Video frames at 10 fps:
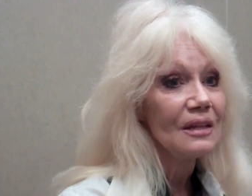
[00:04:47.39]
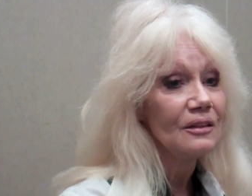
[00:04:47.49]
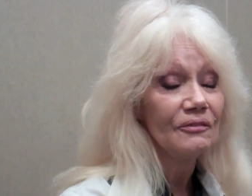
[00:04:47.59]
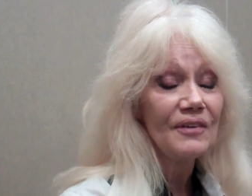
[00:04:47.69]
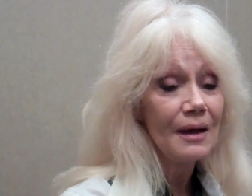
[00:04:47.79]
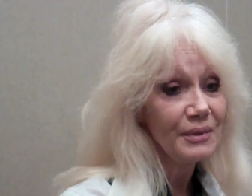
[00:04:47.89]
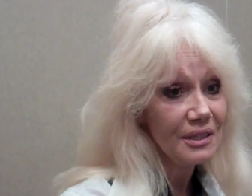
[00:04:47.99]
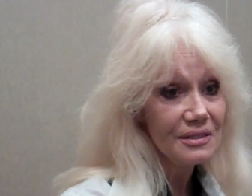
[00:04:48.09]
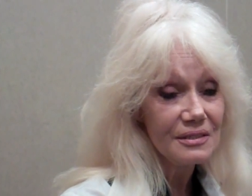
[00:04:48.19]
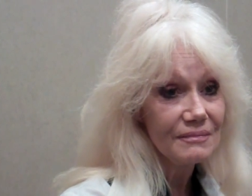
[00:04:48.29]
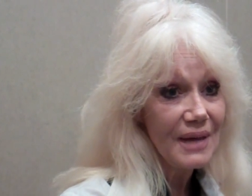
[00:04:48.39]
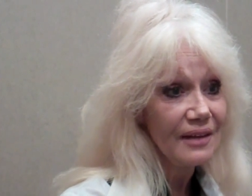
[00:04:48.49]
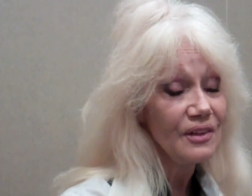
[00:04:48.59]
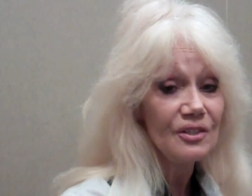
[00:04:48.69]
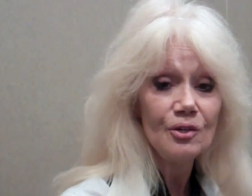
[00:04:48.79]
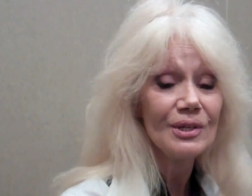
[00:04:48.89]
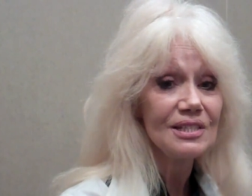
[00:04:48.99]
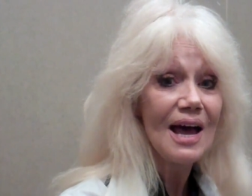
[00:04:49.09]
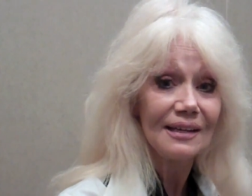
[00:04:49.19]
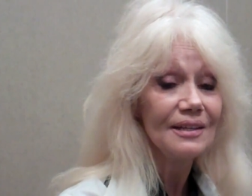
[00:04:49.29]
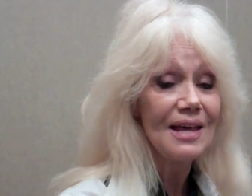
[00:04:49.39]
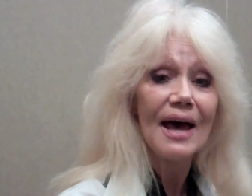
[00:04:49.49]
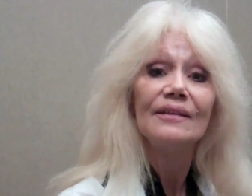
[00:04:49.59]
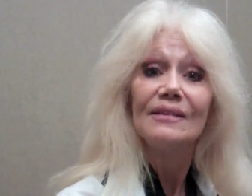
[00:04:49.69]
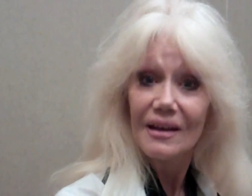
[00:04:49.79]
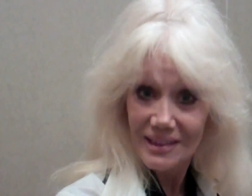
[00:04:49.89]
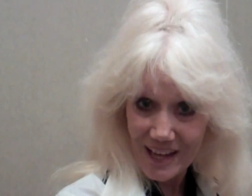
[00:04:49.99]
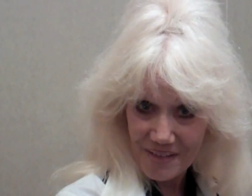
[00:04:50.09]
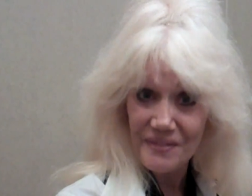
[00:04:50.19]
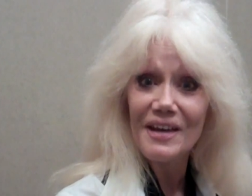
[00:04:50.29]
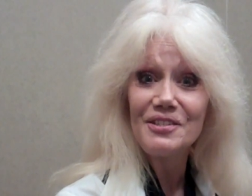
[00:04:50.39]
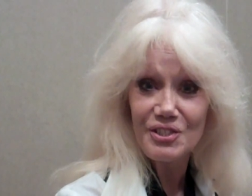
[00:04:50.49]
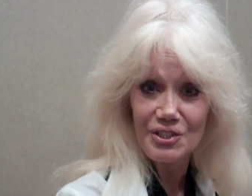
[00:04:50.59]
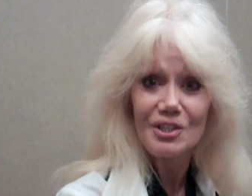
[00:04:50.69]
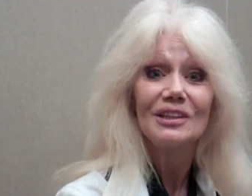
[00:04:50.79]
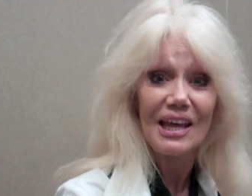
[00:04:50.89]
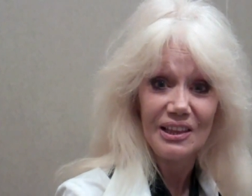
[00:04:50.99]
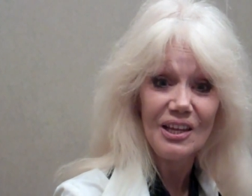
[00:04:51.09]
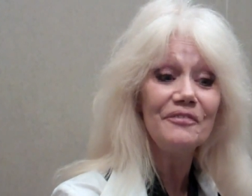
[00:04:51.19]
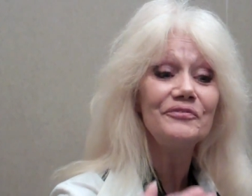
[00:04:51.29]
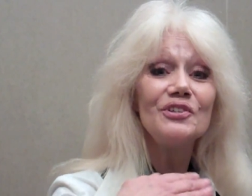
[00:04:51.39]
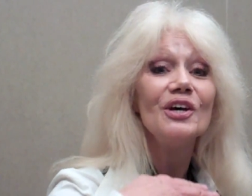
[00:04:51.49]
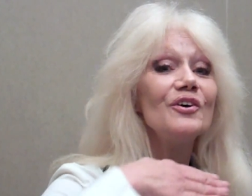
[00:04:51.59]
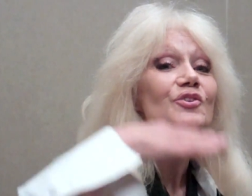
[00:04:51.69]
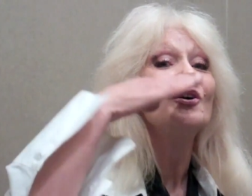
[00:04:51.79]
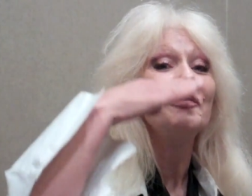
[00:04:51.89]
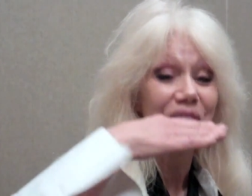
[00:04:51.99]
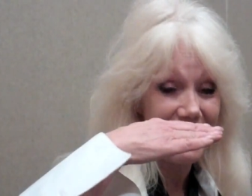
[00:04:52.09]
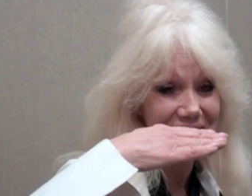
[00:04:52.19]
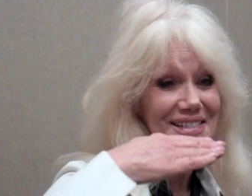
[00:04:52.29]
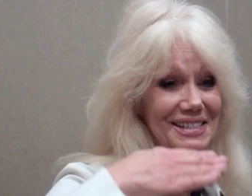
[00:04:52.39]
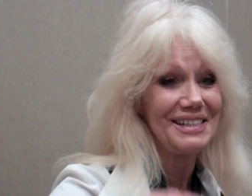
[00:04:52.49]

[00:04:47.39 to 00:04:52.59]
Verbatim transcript: They're fabulous. And they do exactly that. They face, they lift your face.